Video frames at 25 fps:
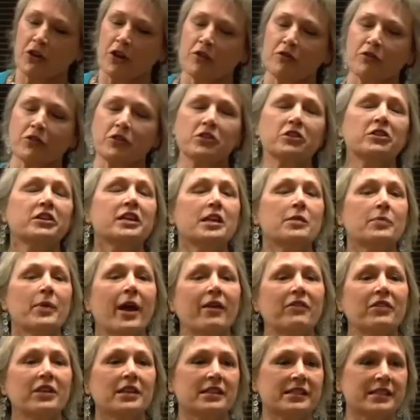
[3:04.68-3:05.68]
and over, you'll keep
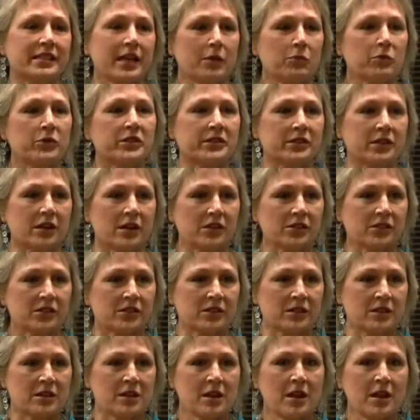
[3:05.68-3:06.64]
having the same results.